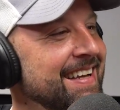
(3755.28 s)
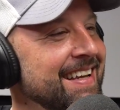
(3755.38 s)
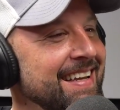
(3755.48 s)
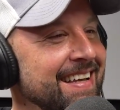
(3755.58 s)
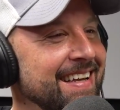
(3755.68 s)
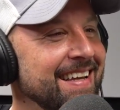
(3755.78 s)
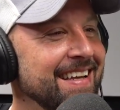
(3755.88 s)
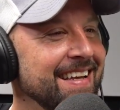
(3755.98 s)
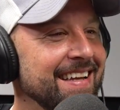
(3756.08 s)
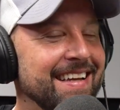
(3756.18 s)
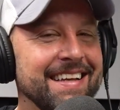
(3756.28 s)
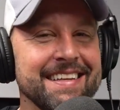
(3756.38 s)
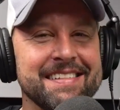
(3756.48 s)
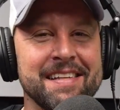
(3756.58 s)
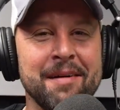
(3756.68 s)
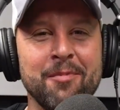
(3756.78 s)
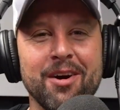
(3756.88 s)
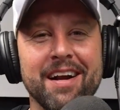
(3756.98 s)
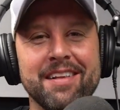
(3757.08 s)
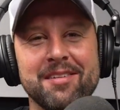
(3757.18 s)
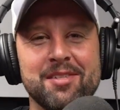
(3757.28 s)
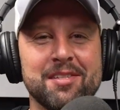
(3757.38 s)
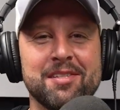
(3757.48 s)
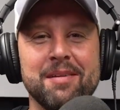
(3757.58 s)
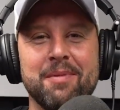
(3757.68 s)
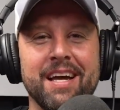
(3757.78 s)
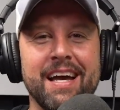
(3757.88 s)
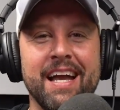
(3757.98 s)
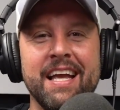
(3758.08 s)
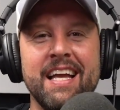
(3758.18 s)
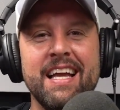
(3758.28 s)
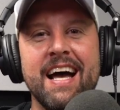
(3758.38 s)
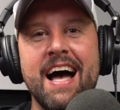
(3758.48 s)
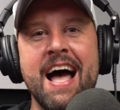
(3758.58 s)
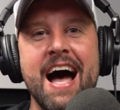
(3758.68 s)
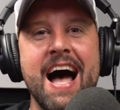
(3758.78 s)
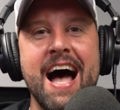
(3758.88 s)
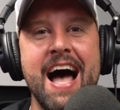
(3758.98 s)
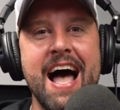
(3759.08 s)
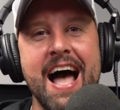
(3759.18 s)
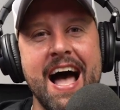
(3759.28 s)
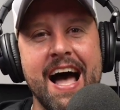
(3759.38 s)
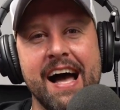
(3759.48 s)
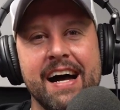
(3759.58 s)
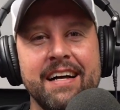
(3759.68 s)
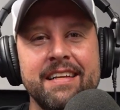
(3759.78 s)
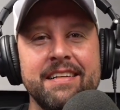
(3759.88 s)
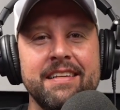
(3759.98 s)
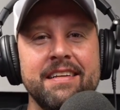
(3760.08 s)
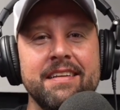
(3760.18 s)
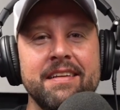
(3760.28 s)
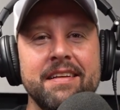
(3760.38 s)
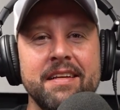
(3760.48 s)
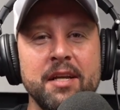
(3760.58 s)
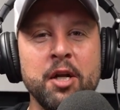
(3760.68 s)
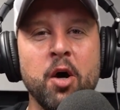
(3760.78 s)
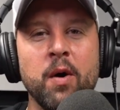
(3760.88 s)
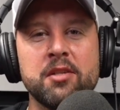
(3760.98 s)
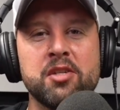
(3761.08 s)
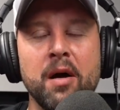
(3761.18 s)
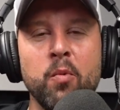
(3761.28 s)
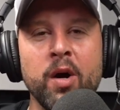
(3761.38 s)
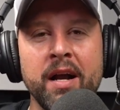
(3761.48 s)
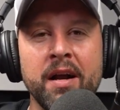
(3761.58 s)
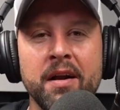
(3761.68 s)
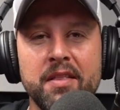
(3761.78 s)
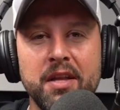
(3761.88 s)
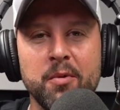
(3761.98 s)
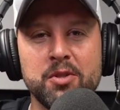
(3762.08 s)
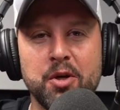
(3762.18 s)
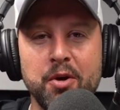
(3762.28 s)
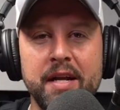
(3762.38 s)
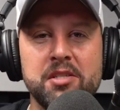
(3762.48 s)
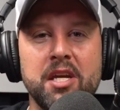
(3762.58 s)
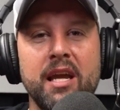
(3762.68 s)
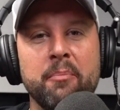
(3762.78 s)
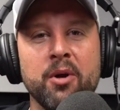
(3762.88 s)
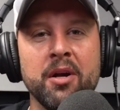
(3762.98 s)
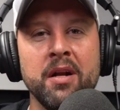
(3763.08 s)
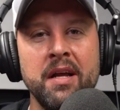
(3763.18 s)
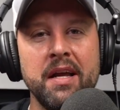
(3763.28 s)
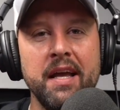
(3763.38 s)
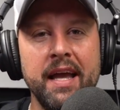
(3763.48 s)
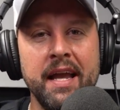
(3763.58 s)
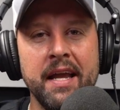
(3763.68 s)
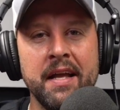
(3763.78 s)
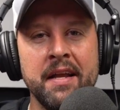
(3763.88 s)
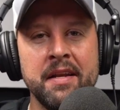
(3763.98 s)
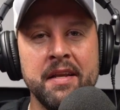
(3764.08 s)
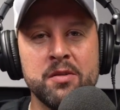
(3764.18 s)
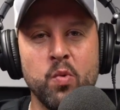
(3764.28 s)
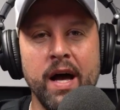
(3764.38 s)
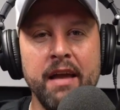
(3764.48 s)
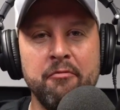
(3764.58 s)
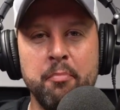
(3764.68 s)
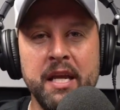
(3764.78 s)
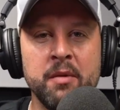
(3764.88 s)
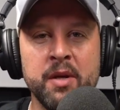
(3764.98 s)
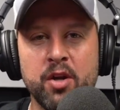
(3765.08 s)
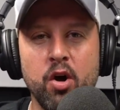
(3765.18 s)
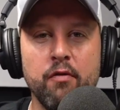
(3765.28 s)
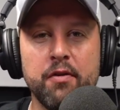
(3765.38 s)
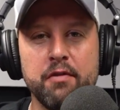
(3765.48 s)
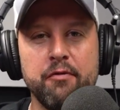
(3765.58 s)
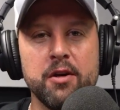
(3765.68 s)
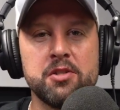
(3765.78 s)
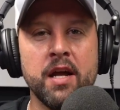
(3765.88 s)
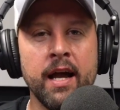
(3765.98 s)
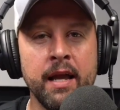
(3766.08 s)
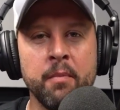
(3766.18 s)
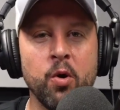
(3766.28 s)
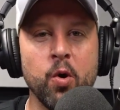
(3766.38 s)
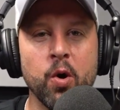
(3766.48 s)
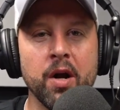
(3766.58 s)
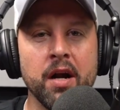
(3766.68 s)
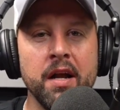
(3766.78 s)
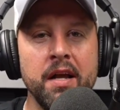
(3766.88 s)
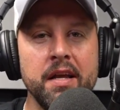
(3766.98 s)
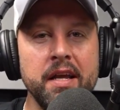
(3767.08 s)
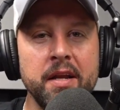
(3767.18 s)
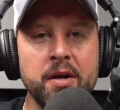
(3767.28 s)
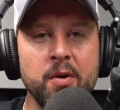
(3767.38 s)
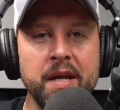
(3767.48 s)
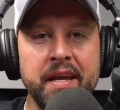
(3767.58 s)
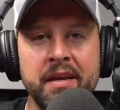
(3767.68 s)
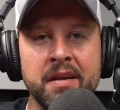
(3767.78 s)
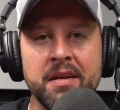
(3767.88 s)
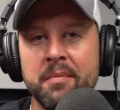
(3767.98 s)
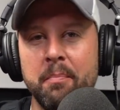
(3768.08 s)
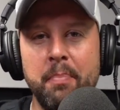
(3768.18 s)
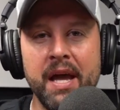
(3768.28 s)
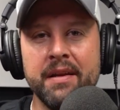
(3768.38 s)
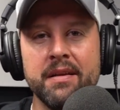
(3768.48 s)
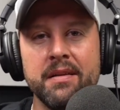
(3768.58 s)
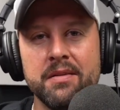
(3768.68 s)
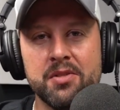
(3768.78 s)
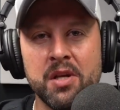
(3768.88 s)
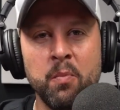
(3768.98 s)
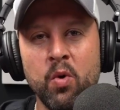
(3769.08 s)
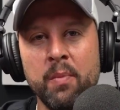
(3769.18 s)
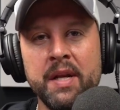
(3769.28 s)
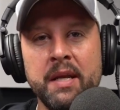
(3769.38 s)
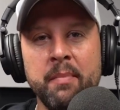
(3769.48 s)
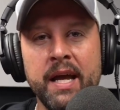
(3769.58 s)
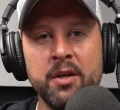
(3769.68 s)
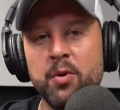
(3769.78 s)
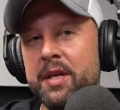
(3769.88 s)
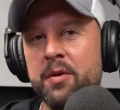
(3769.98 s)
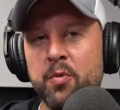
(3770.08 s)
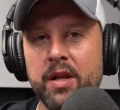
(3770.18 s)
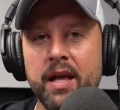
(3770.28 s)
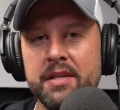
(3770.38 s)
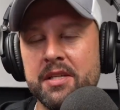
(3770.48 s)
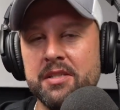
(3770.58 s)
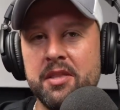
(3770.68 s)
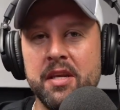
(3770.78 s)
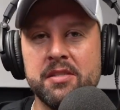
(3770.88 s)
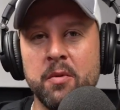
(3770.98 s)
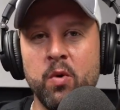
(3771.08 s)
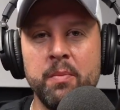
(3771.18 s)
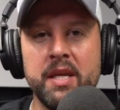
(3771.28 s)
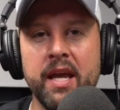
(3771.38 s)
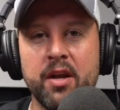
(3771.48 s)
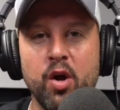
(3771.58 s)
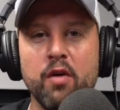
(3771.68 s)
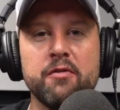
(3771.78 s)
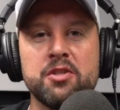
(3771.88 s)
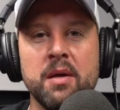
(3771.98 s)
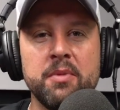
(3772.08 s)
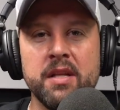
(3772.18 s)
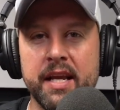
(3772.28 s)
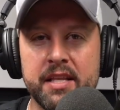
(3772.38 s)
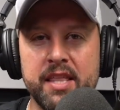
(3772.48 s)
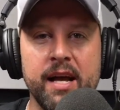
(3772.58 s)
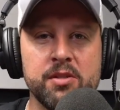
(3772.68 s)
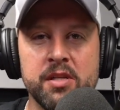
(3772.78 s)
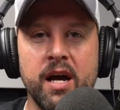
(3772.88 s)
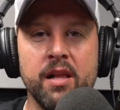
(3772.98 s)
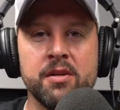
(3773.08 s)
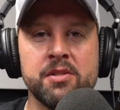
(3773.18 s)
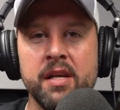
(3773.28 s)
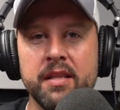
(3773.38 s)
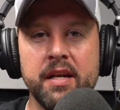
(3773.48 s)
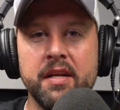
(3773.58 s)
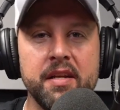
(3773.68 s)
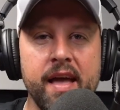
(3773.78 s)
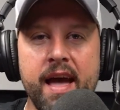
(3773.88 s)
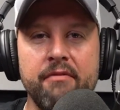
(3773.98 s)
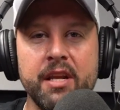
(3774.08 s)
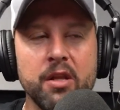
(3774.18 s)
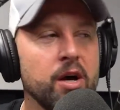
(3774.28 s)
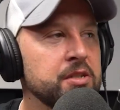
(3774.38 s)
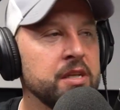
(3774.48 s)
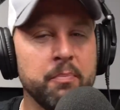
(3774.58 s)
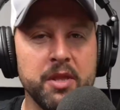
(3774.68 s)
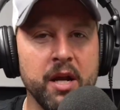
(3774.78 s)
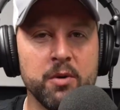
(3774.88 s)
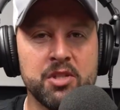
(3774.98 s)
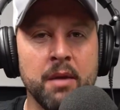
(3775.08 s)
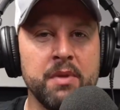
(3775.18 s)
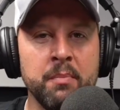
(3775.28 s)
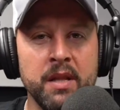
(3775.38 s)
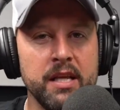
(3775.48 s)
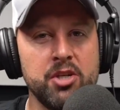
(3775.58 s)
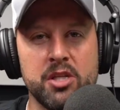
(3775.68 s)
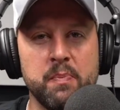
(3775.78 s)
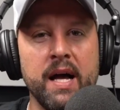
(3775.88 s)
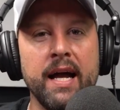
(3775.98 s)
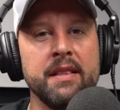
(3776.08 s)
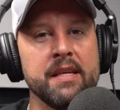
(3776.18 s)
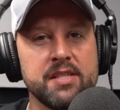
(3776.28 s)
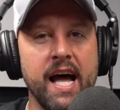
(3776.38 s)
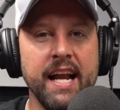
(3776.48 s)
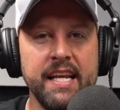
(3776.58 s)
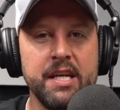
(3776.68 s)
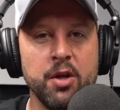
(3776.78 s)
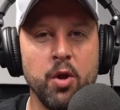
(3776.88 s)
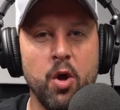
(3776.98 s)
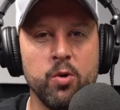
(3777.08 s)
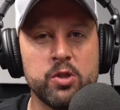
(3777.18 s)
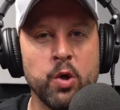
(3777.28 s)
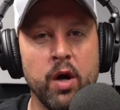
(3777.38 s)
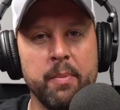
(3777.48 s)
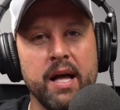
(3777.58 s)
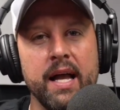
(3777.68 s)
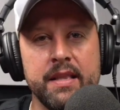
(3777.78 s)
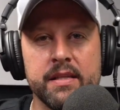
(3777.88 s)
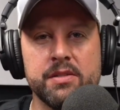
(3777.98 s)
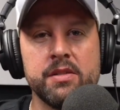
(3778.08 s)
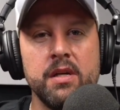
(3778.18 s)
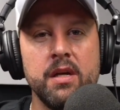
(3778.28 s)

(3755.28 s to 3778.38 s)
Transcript: Ah, somewhere there's just some guy. Ha ha! You know what? Somewhere there was a greenskeeper and his wife beat him in golf for the first time, or you know he bet some woman he met who didn't realize because he thinks that women can't golf for something like a $1,000 that he didn't have and he lost it. But there was something malicious behind this. I need to know the whole story behind this.